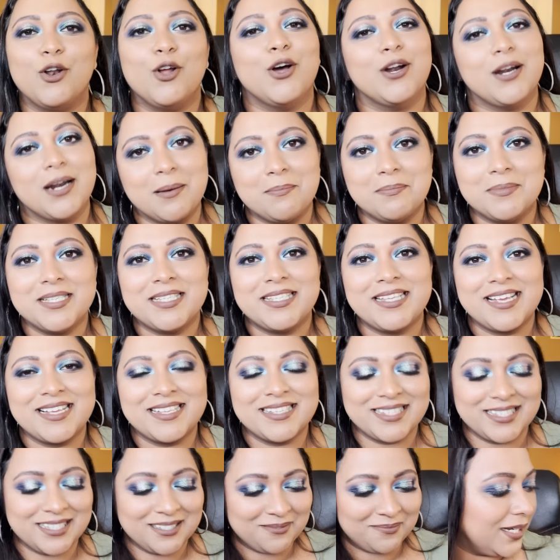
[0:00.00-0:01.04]
on number
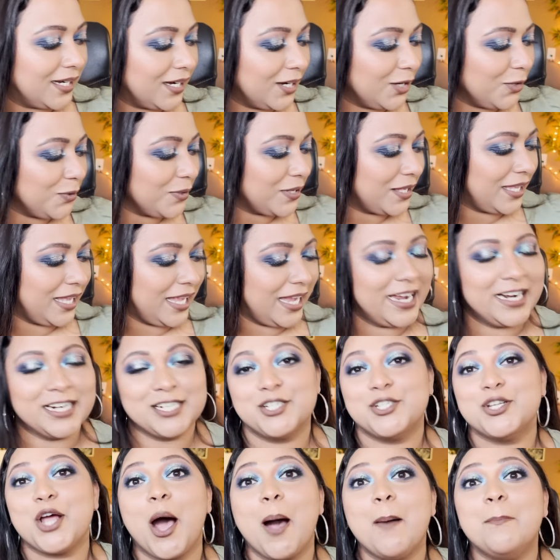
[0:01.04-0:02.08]
6. Okay,
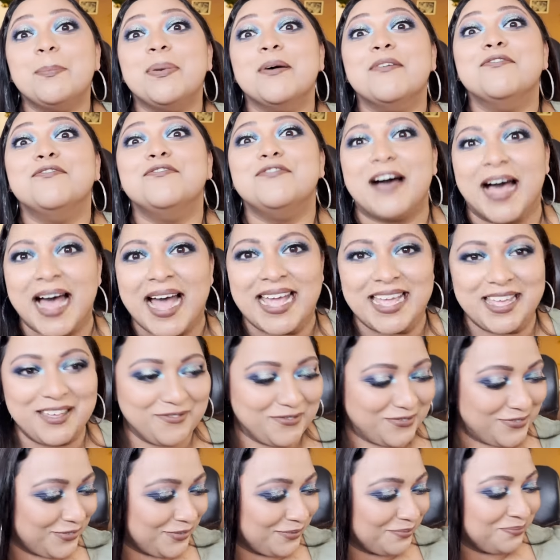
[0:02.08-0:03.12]
top
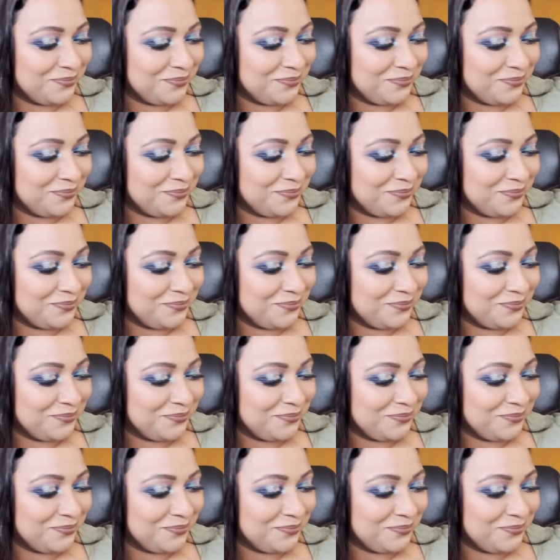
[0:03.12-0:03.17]
5.